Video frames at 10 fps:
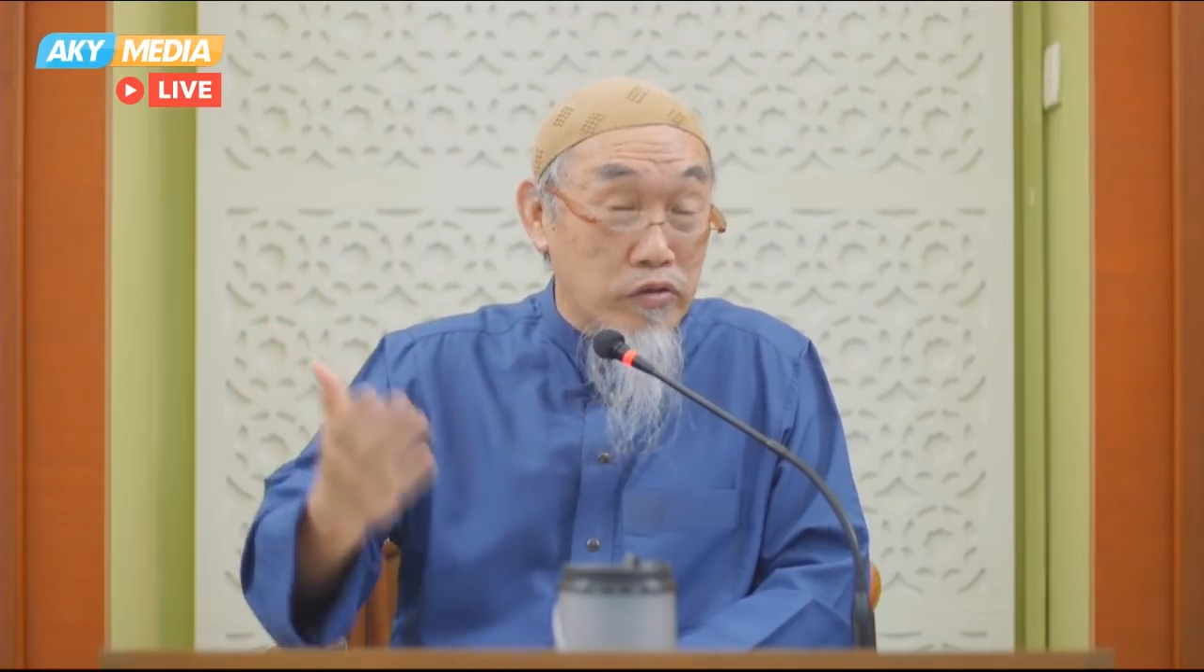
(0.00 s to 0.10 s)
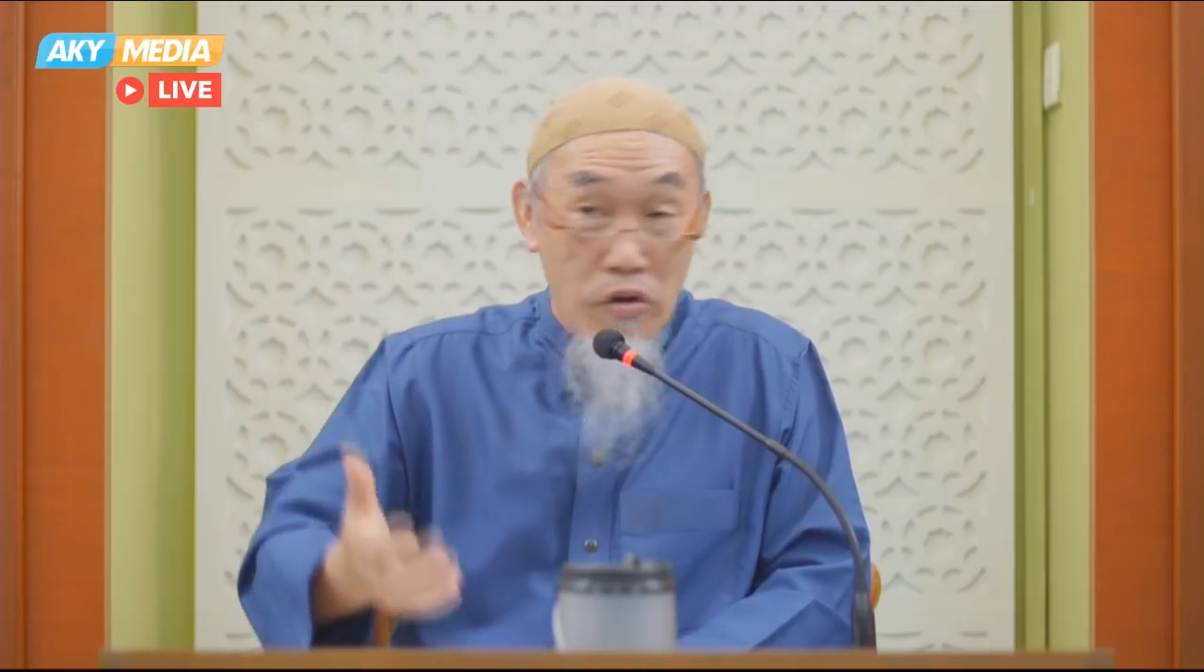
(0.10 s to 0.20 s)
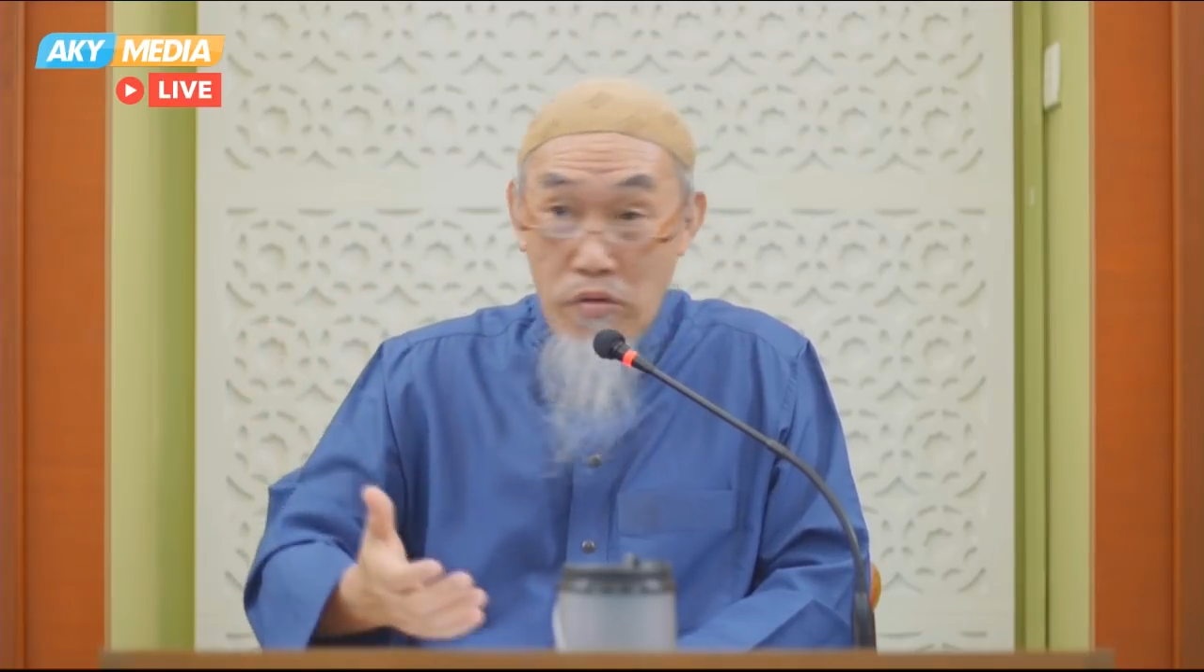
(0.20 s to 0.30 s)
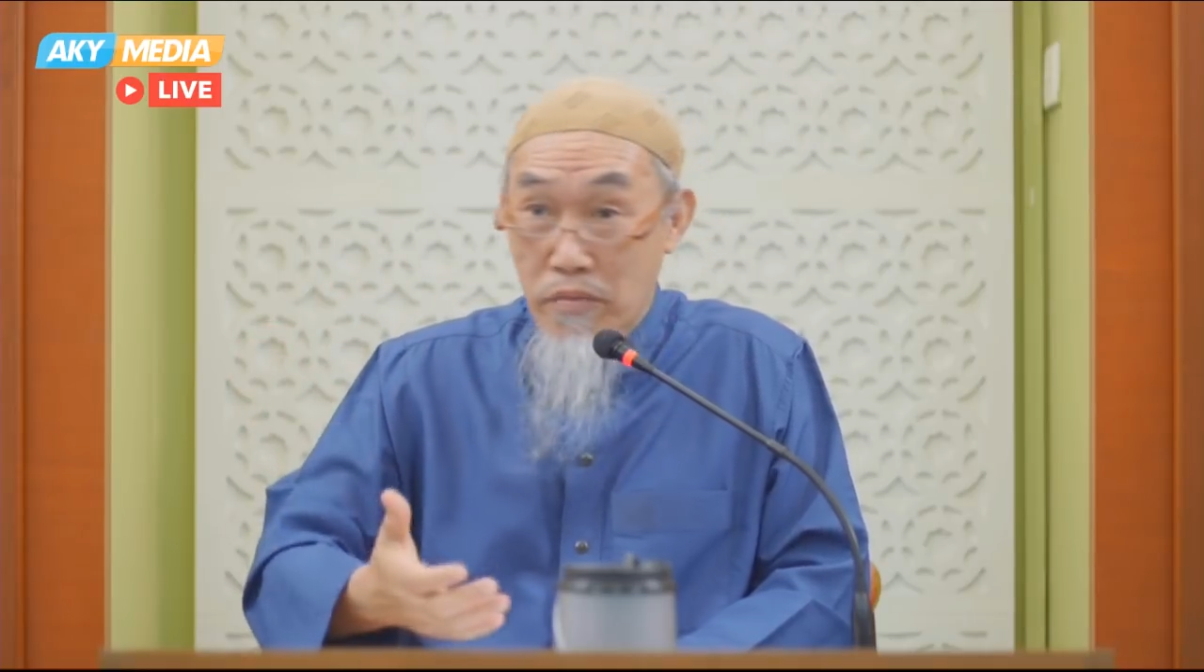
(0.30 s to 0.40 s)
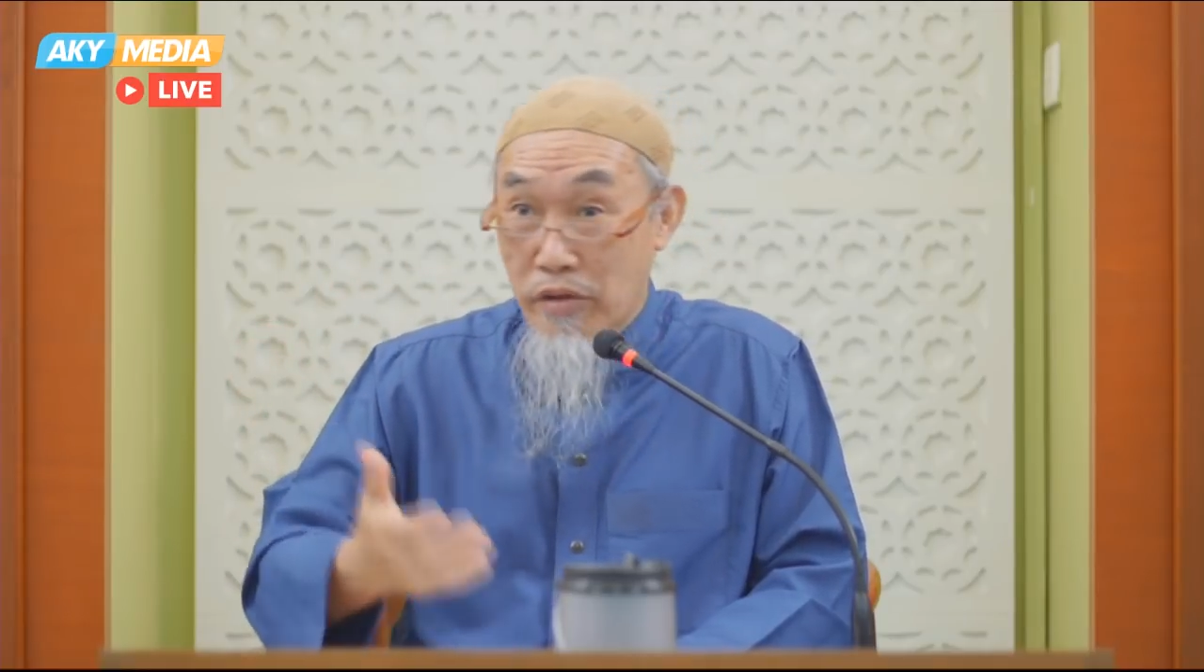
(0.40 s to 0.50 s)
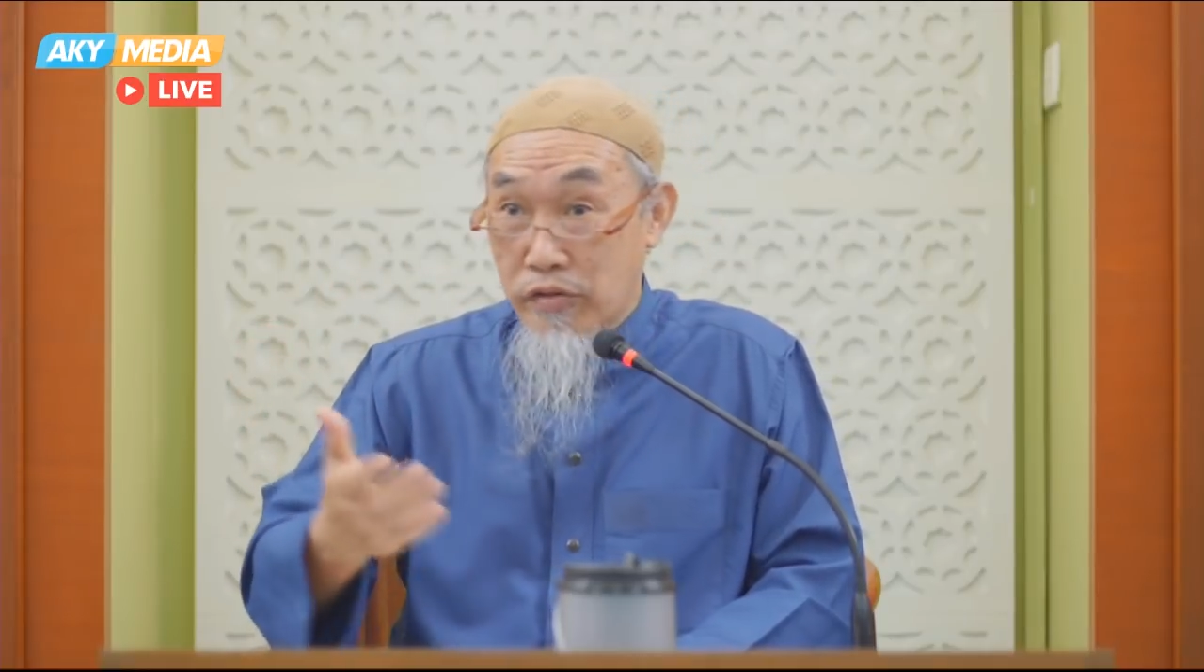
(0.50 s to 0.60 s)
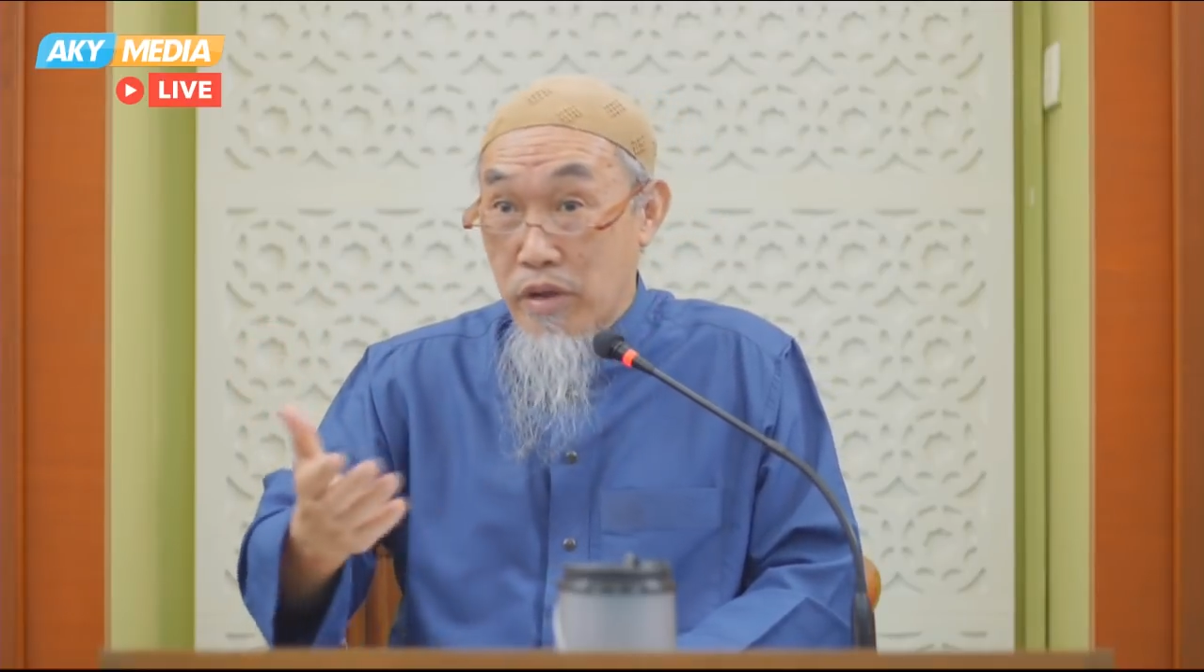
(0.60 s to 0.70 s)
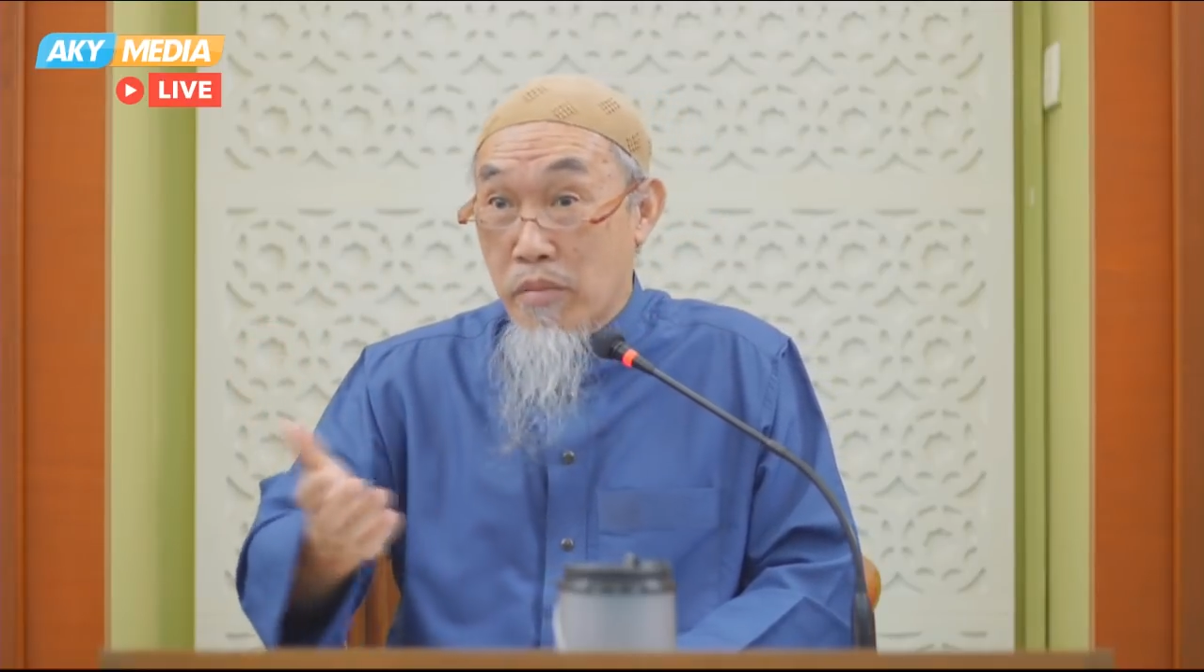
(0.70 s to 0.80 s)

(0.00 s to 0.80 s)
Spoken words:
so much,